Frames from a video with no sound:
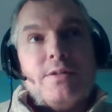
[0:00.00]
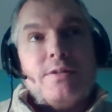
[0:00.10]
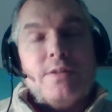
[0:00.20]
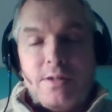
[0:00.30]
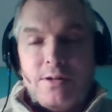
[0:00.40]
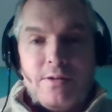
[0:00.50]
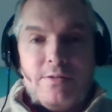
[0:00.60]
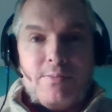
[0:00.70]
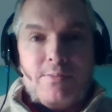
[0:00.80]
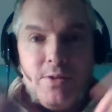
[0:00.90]
then
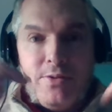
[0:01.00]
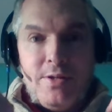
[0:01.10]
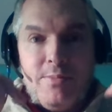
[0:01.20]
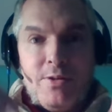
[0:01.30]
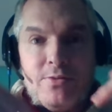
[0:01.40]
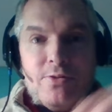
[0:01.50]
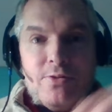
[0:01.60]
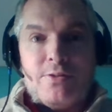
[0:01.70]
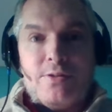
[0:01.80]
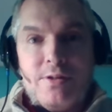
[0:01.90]
contact me at the email
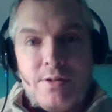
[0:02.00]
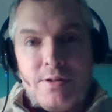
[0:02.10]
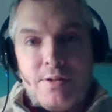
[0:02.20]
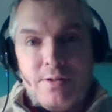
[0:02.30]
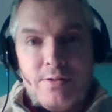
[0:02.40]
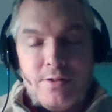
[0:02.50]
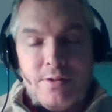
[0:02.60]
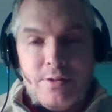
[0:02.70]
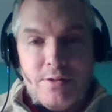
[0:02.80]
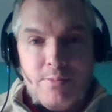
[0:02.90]
address
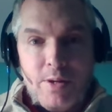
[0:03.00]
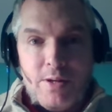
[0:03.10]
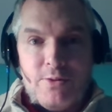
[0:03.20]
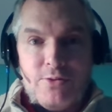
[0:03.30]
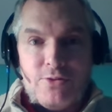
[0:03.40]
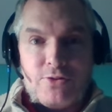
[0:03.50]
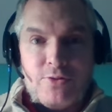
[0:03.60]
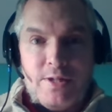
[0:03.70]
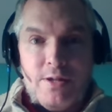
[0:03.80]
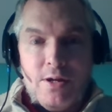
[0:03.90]
listed at the bottom of your screen,